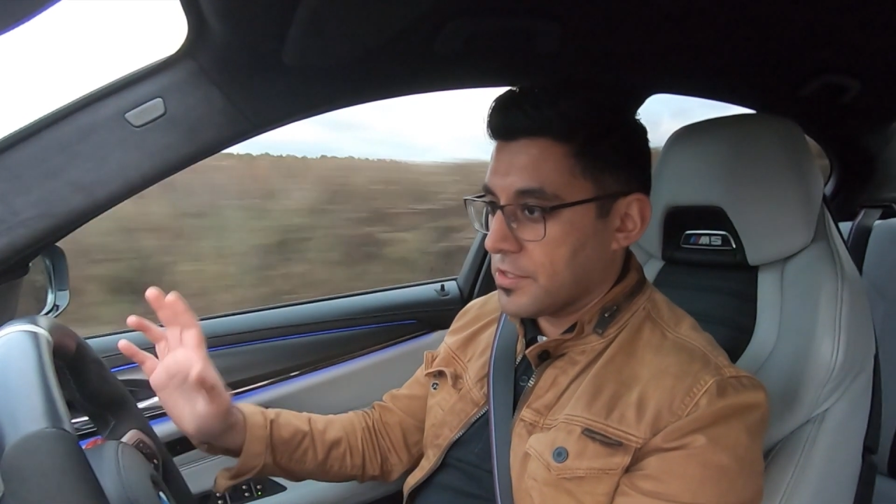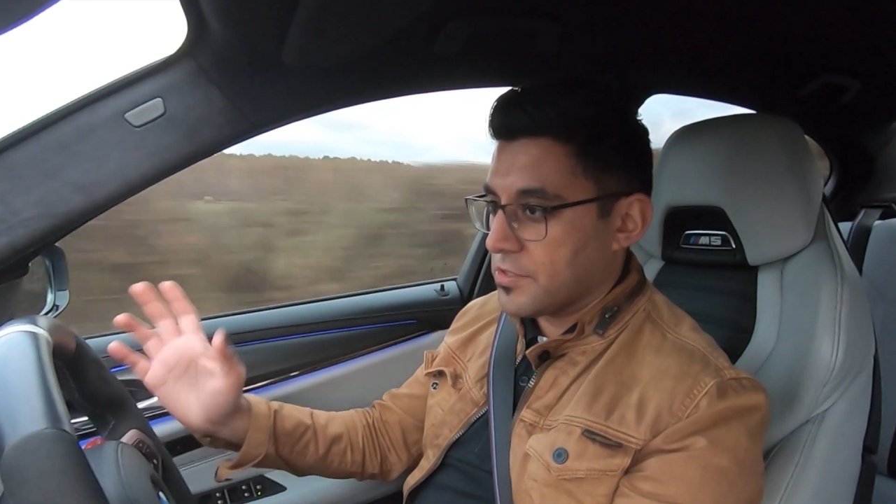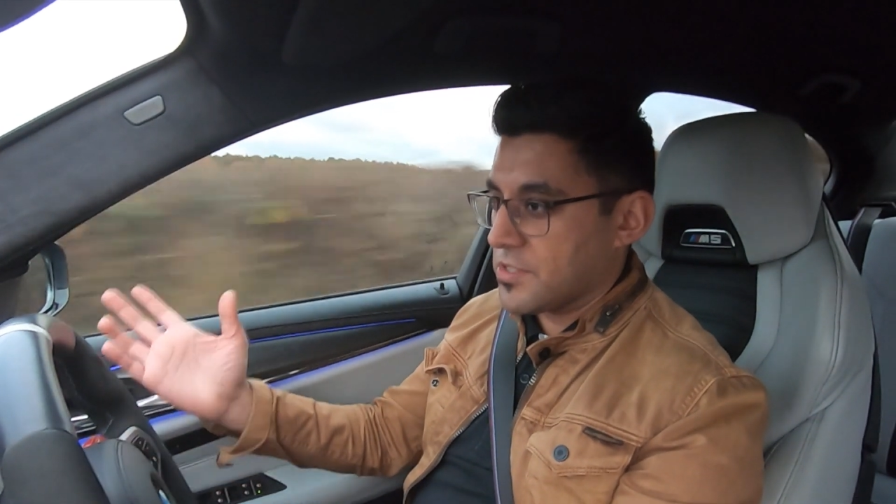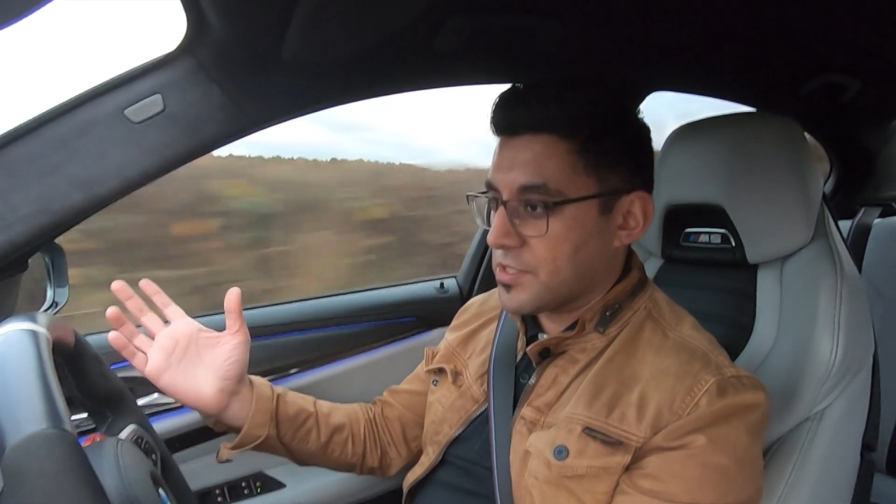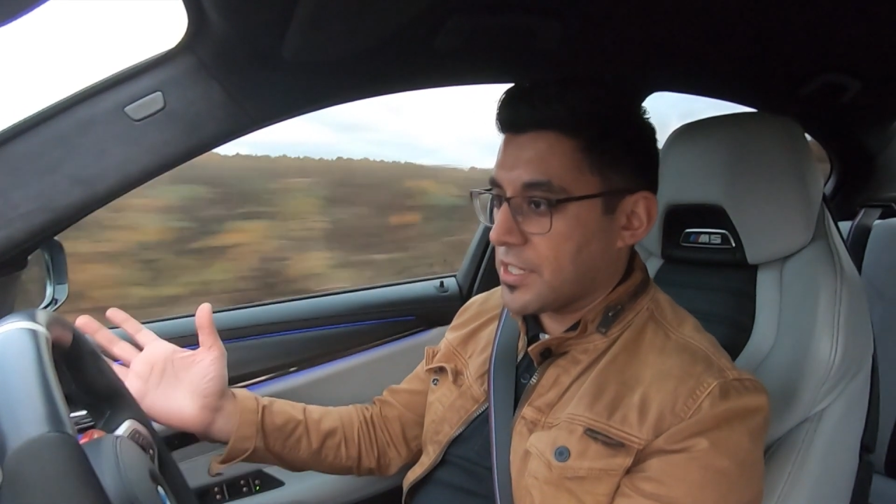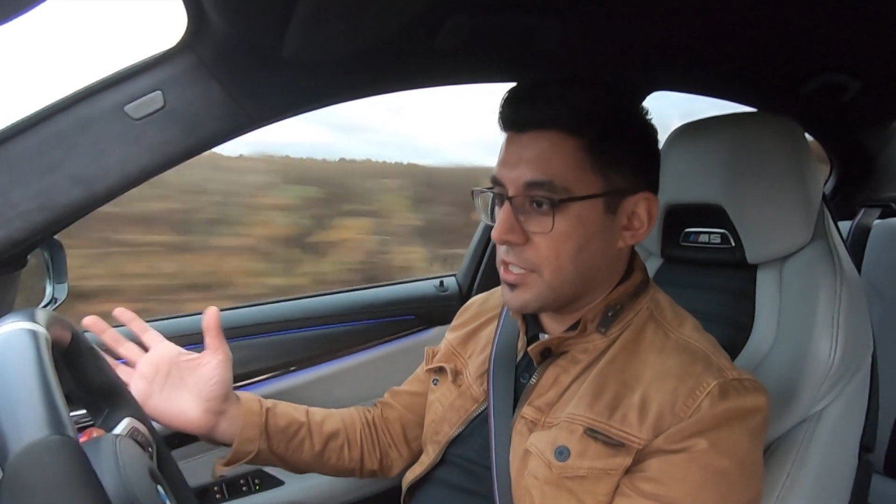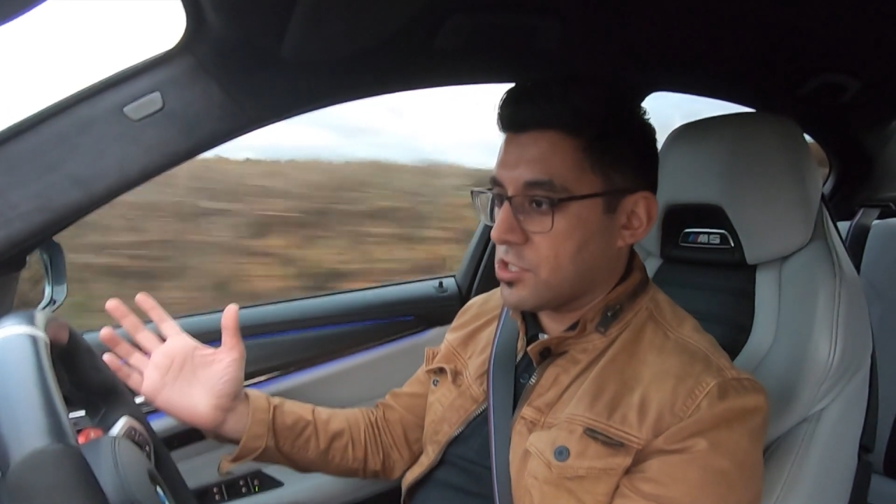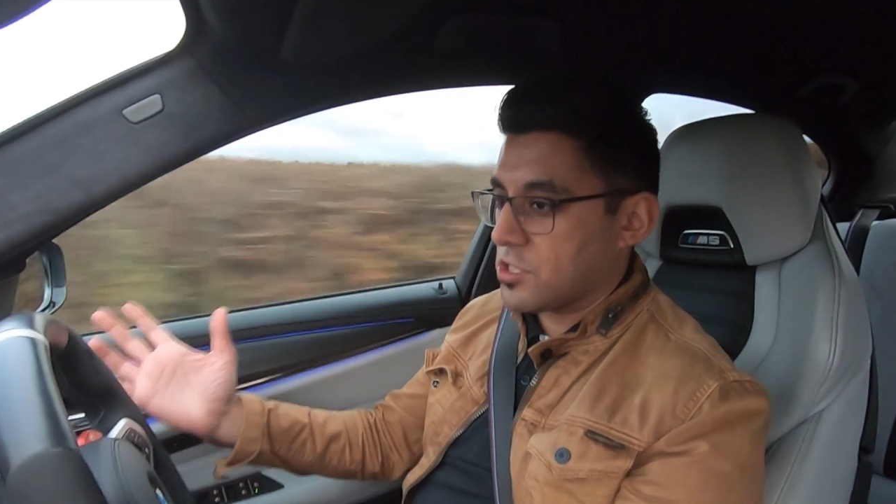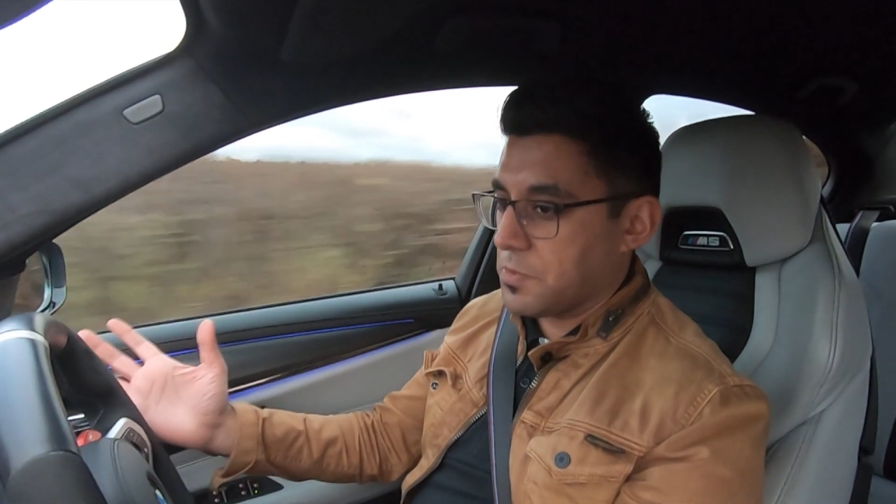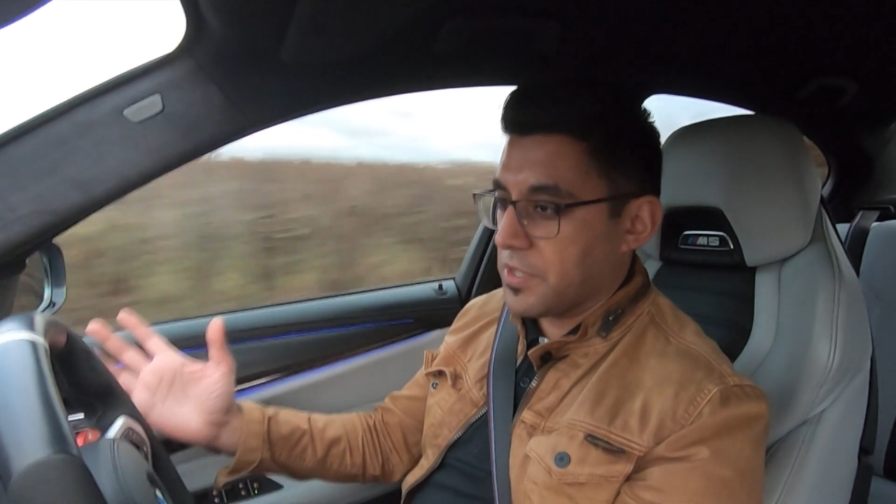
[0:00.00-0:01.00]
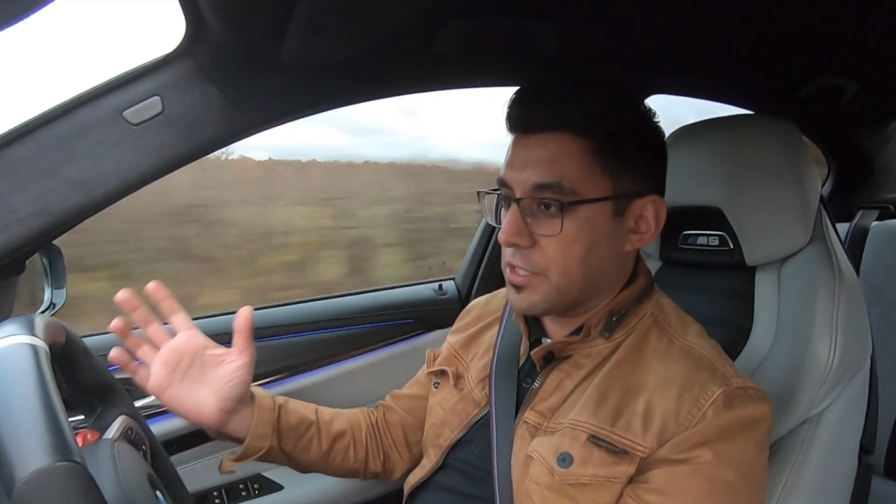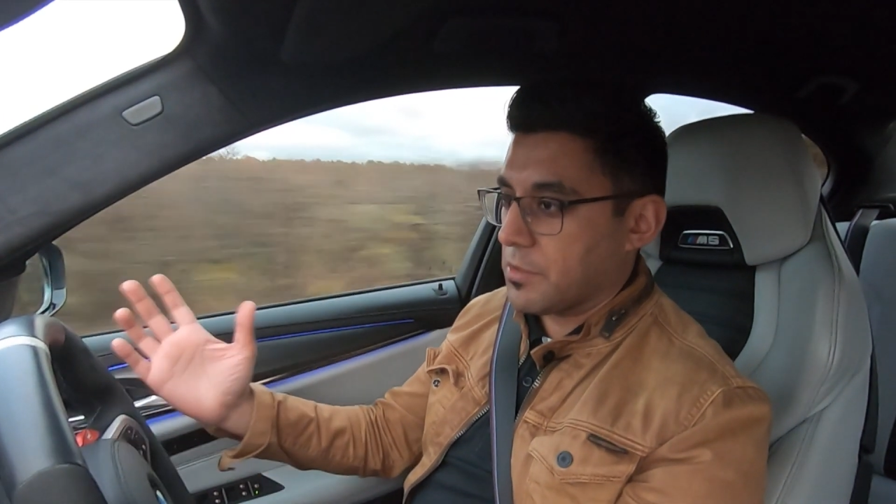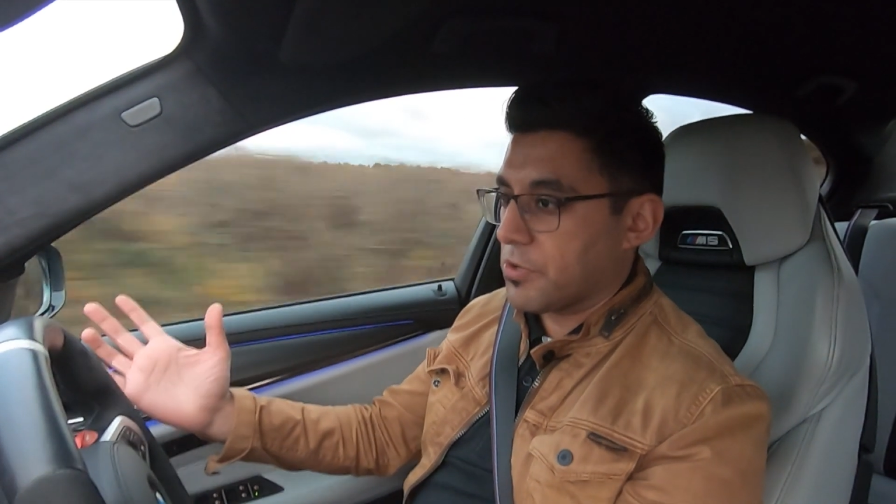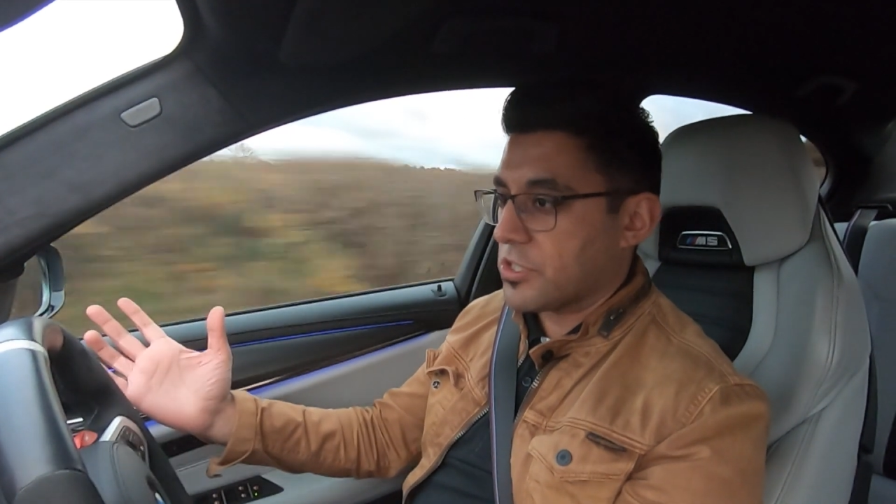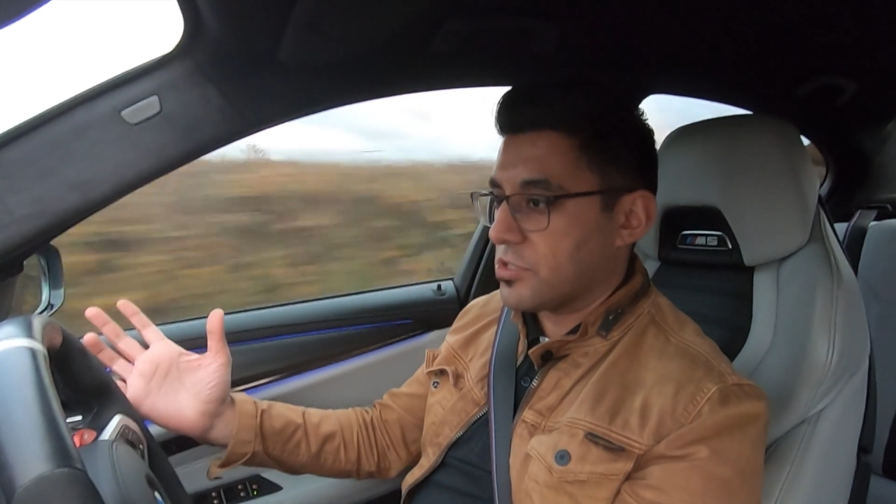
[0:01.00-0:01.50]
this is gonna just be an
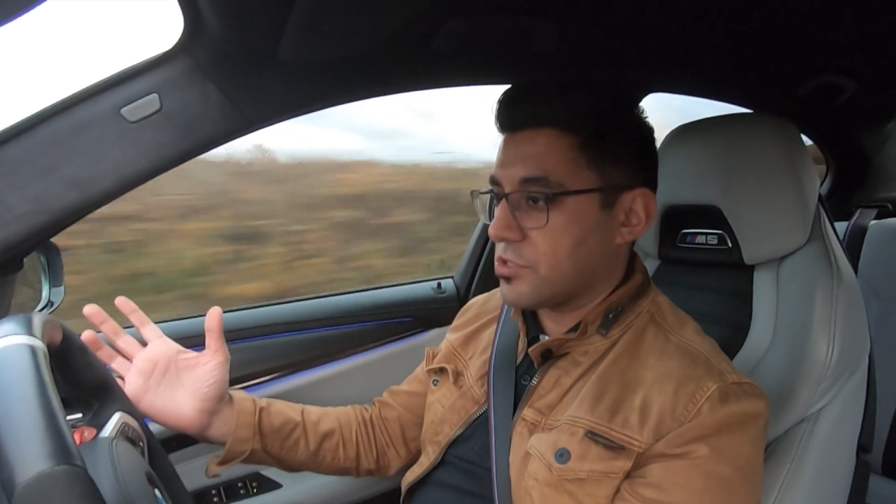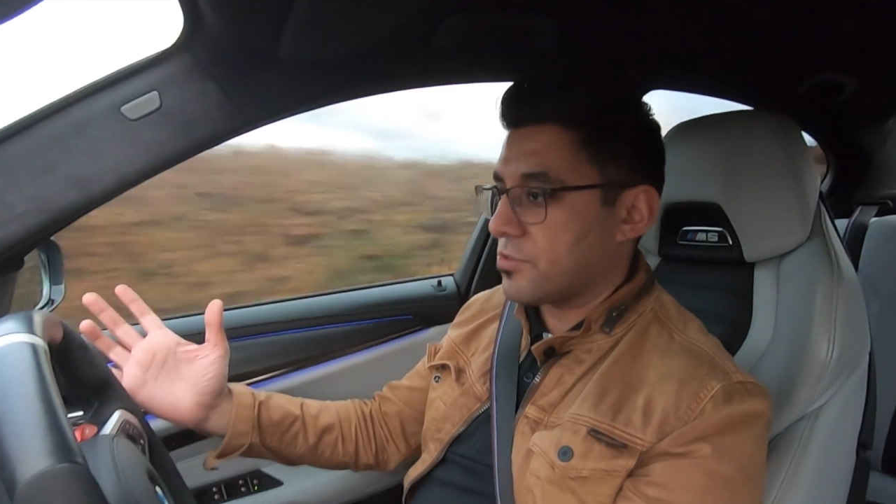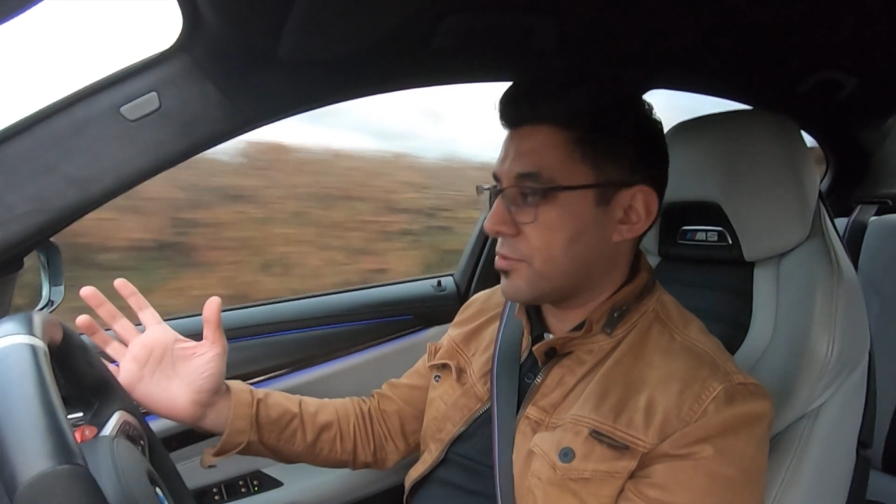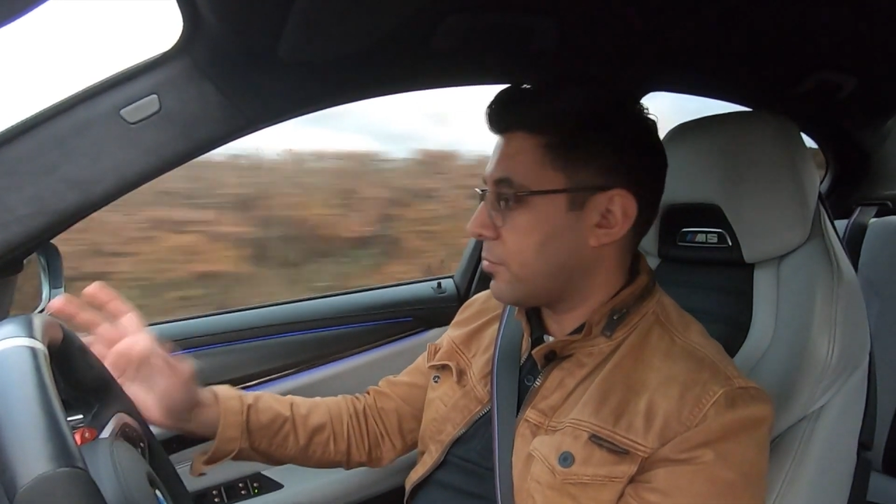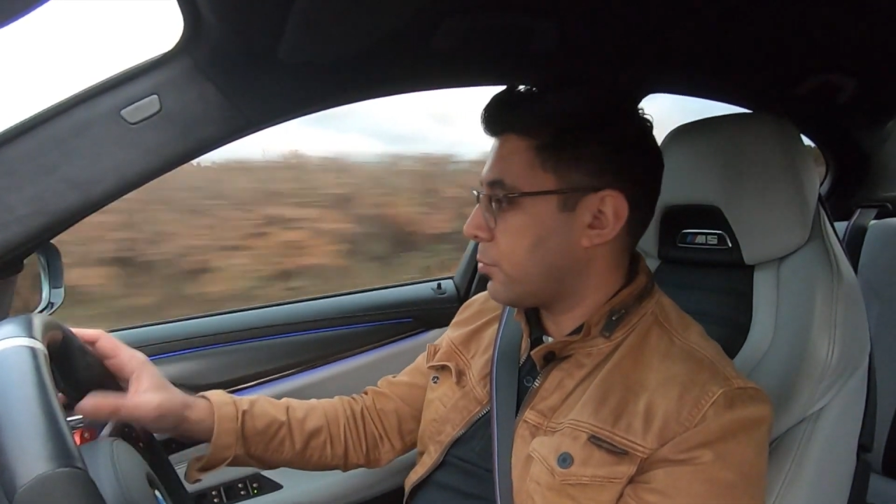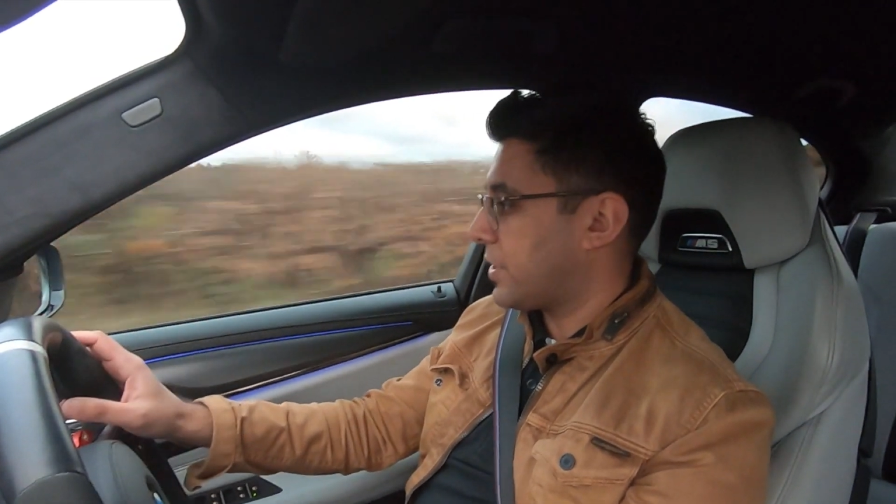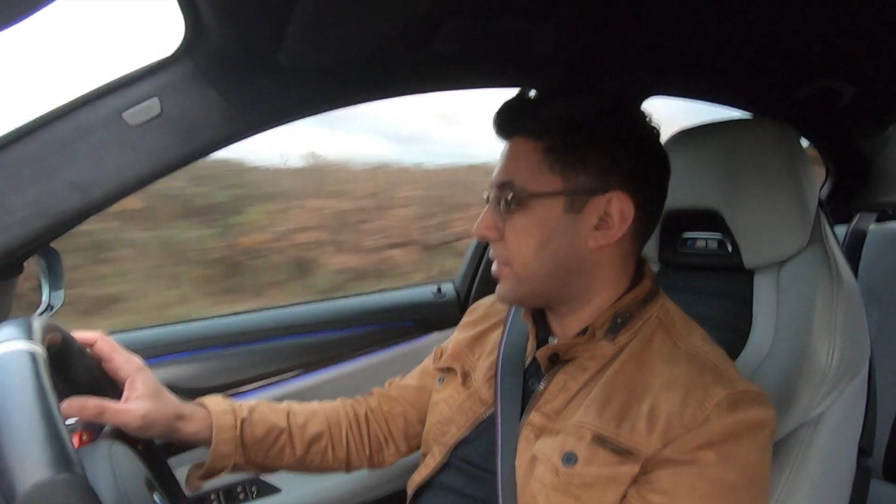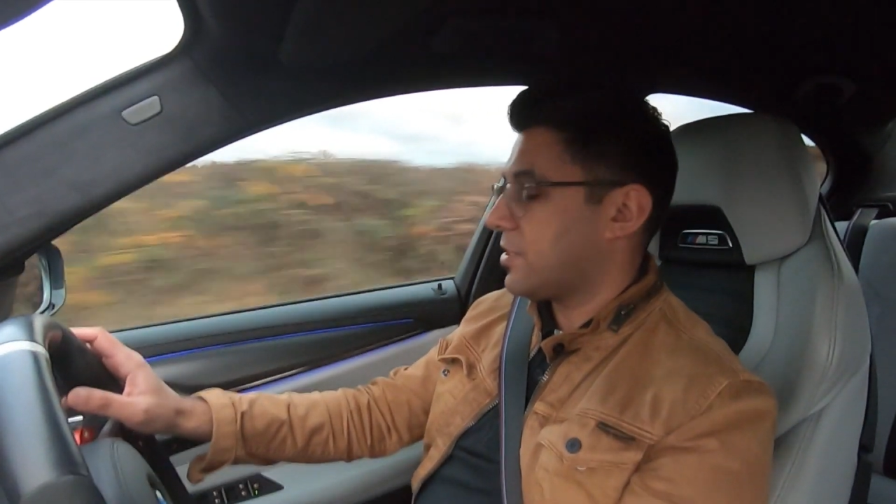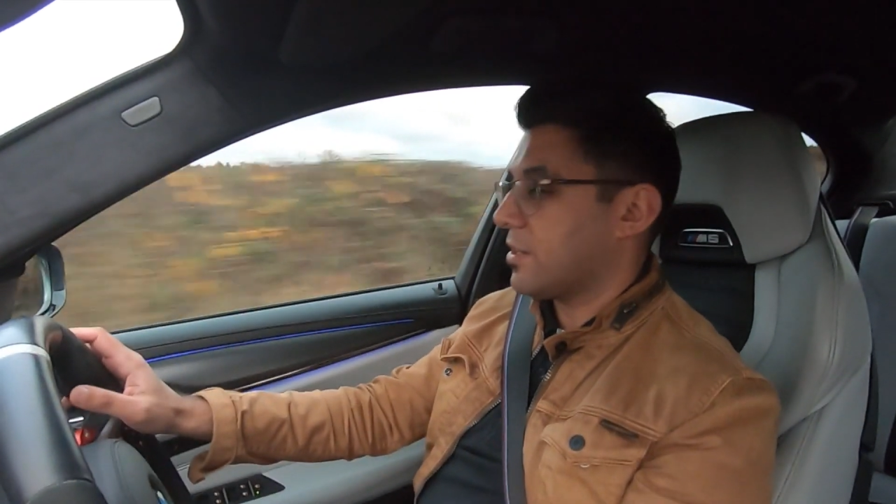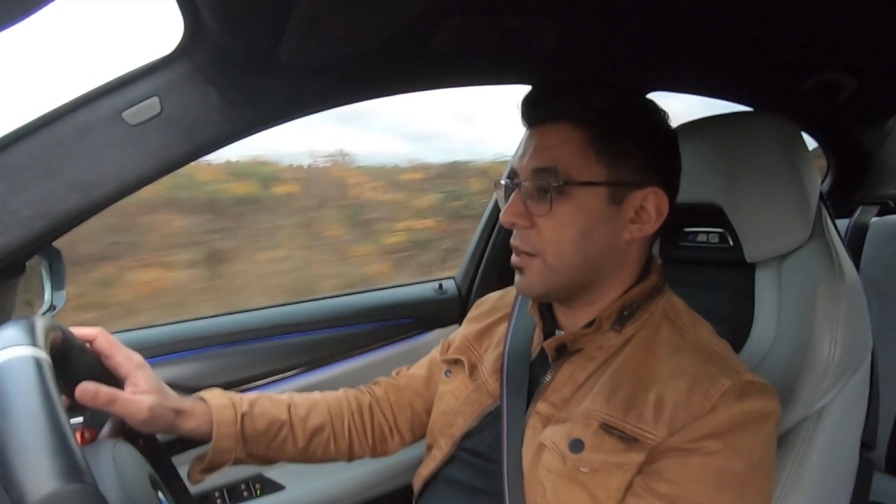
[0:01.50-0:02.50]
impressions vid,